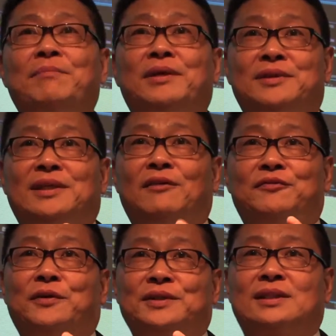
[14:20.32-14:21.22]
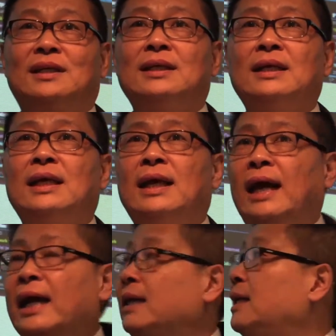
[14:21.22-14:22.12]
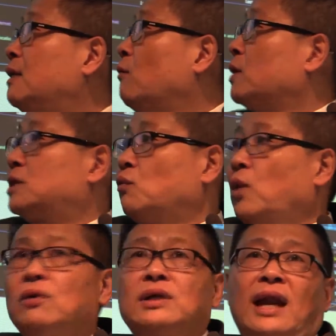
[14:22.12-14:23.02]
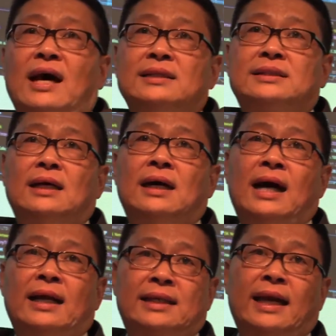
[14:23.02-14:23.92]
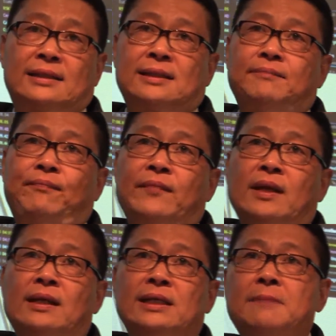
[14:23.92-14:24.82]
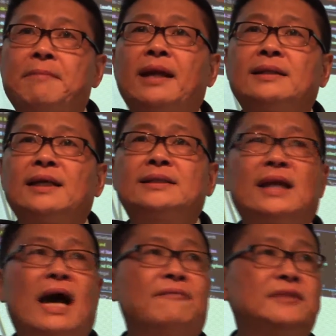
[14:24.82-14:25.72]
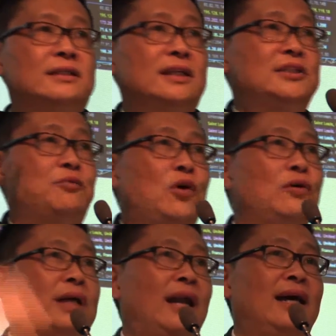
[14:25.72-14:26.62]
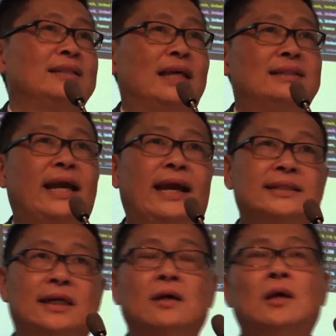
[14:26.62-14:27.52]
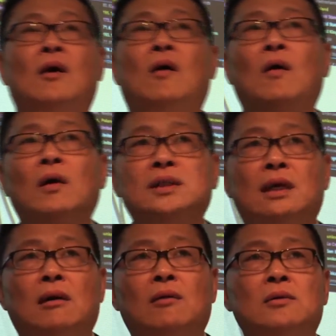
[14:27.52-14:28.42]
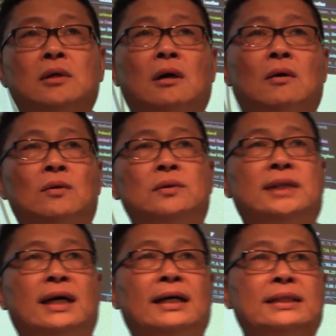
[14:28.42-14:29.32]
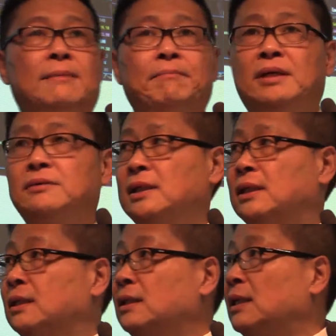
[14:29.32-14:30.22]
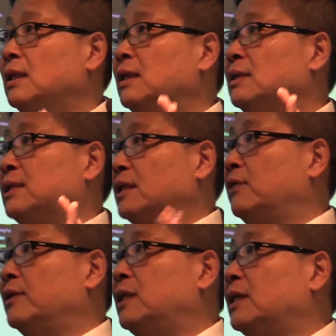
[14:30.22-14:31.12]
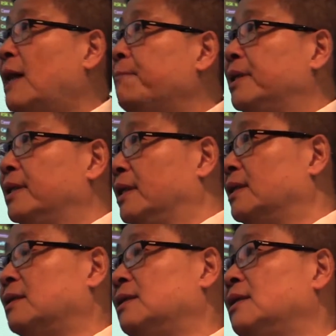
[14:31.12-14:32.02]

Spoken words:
computer, of course. And it was world-class attack. Immediately after this world-class attack, all the local computer security company